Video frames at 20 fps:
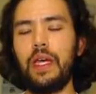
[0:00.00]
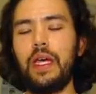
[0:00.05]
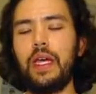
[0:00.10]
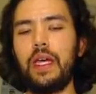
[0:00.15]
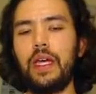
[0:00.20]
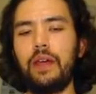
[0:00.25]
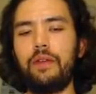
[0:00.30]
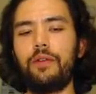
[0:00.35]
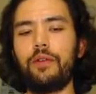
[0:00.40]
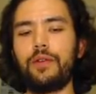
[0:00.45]

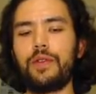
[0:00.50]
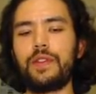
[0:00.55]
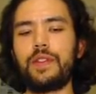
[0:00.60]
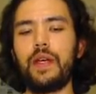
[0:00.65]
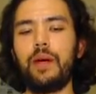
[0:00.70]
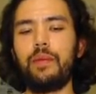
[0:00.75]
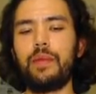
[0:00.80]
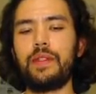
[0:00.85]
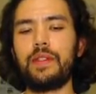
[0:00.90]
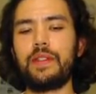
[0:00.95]
If her
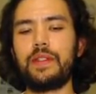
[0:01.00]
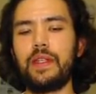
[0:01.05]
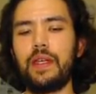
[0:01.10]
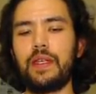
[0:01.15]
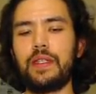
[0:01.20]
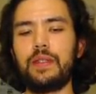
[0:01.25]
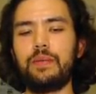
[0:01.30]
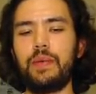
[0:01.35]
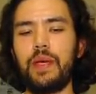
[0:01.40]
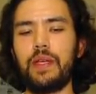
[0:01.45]
summons
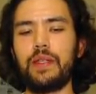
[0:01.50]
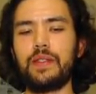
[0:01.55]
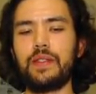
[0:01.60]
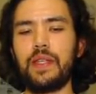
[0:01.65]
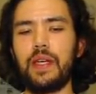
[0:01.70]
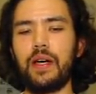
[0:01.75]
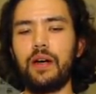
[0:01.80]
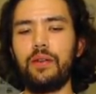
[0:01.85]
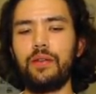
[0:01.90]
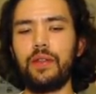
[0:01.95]
stay
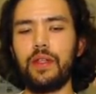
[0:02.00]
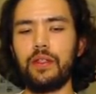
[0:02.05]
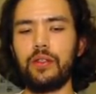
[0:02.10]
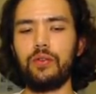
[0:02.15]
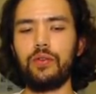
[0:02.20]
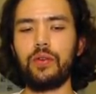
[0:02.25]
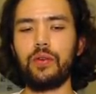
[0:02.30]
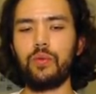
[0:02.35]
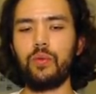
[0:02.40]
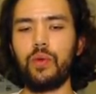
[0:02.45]
spaced out, then
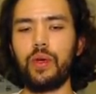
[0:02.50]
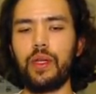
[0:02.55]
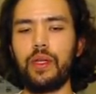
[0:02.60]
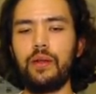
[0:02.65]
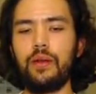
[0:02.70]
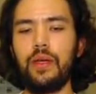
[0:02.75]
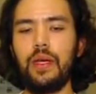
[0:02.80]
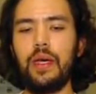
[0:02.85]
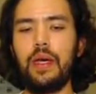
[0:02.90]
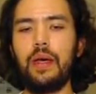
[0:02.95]
you can
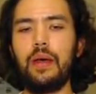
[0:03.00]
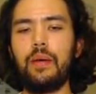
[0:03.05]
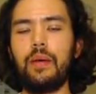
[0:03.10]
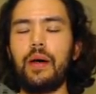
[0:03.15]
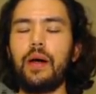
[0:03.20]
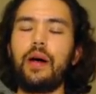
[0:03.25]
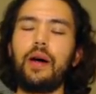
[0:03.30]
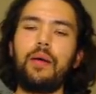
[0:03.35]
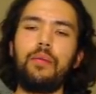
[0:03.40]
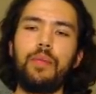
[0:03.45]
win.
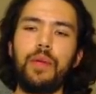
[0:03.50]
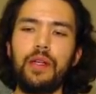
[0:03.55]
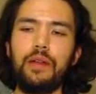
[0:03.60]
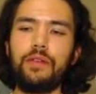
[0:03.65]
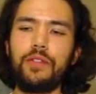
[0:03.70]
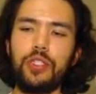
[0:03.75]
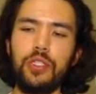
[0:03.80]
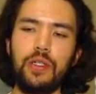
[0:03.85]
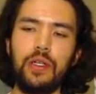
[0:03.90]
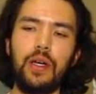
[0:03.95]
But
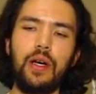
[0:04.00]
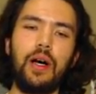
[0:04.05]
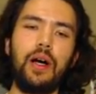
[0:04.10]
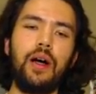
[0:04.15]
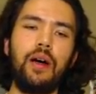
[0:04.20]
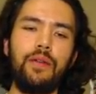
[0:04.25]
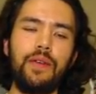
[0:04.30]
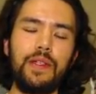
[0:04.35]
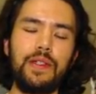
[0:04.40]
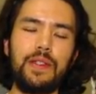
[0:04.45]
if she
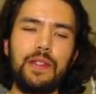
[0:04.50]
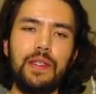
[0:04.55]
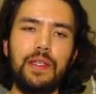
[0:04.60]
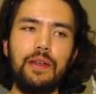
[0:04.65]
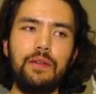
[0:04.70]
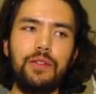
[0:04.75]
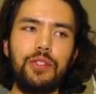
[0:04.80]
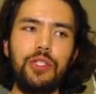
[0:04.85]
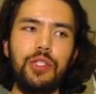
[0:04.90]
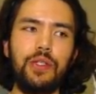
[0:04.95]

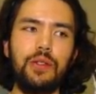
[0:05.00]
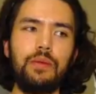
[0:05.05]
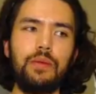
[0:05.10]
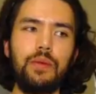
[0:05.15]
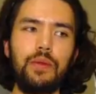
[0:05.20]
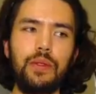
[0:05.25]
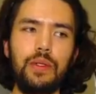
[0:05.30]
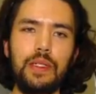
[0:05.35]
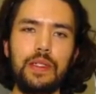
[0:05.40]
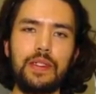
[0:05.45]

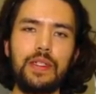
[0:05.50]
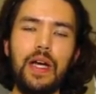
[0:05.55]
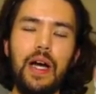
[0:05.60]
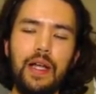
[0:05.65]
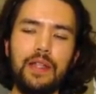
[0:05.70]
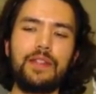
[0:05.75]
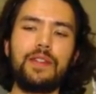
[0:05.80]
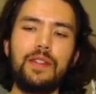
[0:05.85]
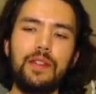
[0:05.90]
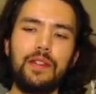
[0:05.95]
is
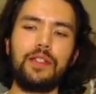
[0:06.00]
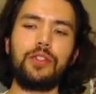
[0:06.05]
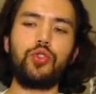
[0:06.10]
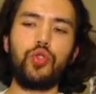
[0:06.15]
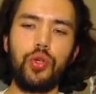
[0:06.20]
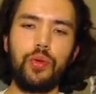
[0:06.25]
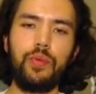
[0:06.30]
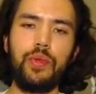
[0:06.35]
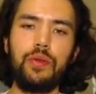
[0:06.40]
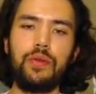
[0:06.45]
constantly
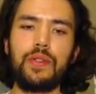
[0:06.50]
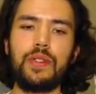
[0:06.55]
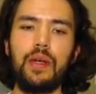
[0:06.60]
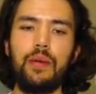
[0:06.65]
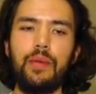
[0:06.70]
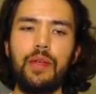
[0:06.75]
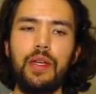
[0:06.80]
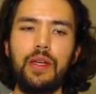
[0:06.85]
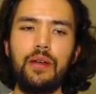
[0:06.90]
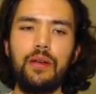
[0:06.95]
tribute
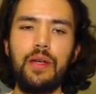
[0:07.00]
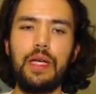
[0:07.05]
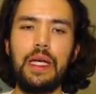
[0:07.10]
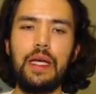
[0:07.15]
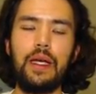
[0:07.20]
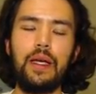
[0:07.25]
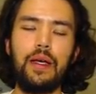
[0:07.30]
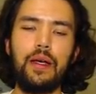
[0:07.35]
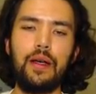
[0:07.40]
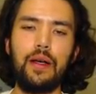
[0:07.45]
summoning
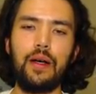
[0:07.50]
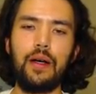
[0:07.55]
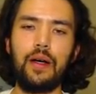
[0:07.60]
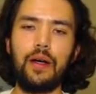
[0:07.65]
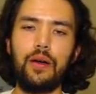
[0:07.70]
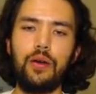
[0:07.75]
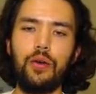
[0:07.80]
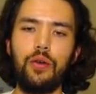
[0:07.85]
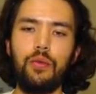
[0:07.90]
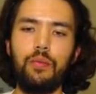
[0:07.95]

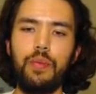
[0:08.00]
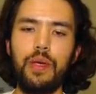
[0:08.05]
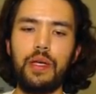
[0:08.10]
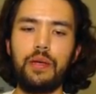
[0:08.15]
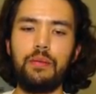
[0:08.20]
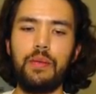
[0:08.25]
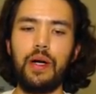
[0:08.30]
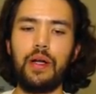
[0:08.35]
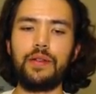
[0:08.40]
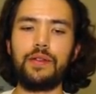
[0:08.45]
her
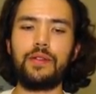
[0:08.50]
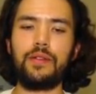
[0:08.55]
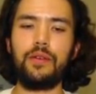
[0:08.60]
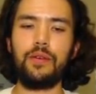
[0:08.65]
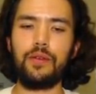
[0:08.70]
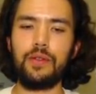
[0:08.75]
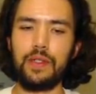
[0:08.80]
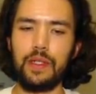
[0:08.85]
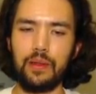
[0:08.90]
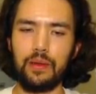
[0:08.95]
big
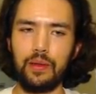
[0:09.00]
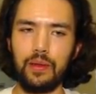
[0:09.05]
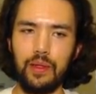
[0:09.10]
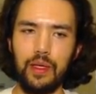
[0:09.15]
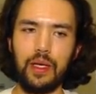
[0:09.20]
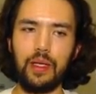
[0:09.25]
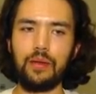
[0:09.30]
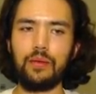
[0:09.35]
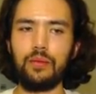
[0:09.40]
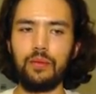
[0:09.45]
monsters
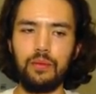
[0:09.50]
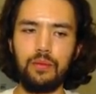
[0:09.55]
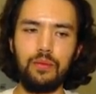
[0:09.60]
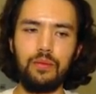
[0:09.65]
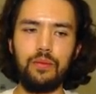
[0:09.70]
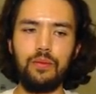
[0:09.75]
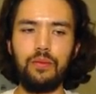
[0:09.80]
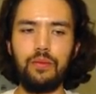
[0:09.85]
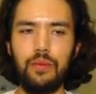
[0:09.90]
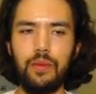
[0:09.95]
and
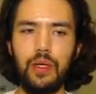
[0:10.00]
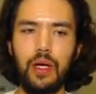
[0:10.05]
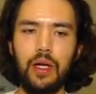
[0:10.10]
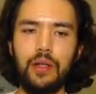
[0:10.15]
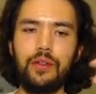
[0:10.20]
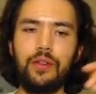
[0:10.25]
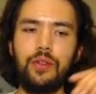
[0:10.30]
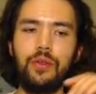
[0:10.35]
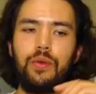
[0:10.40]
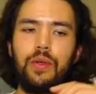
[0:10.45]

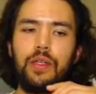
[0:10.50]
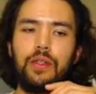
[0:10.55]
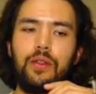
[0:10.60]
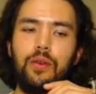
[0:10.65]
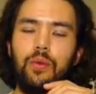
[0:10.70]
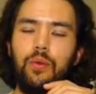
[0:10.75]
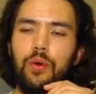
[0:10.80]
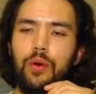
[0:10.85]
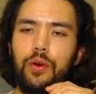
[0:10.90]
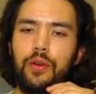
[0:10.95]
undoing
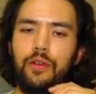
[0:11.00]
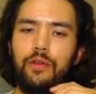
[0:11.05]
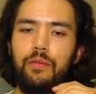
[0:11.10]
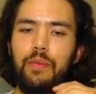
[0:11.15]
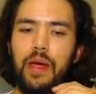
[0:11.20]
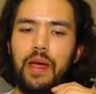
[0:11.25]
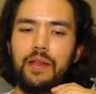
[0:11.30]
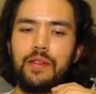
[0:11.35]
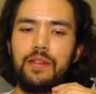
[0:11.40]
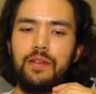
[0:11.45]
the work
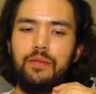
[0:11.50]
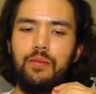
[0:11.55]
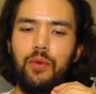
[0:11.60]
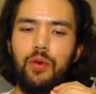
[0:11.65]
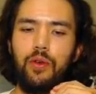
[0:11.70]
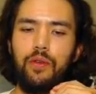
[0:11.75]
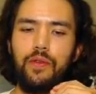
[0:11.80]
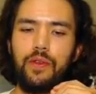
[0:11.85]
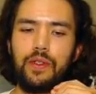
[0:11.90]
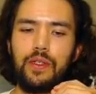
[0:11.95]
of massive
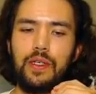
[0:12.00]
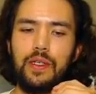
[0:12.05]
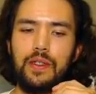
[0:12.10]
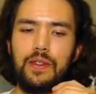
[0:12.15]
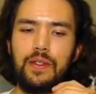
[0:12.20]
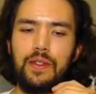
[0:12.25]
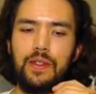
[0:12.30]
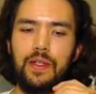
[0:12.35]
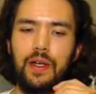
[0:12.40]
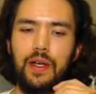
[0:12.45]
morph and
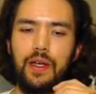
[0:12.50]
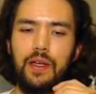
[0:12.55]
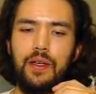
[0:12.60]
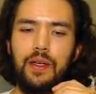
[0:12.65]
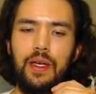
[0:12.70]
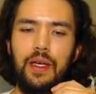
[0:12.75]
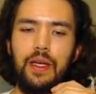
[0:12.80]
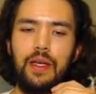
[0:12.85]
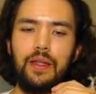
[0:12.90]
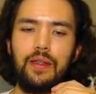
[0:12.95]
Kiseitai,
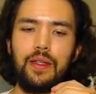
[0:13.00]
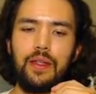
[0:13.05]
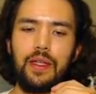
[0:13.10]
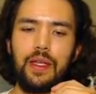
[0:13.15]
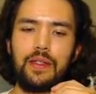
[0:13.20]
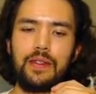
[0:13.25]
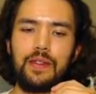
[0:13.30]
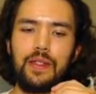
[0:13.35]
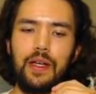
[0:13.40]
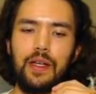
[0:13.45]
then
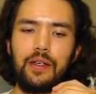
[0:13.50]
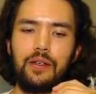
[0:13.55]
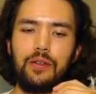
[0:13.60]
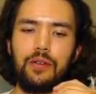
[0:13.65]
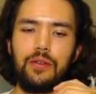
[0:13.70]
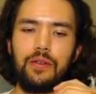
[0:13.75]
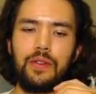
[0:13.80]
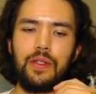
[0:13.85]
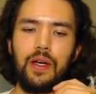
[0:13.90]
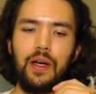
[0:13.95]
that's not a
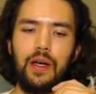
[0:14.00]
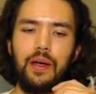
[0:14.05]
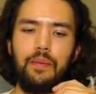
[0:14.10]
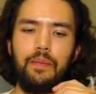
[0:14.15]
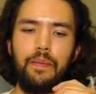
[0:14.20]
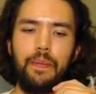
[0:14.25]
good time.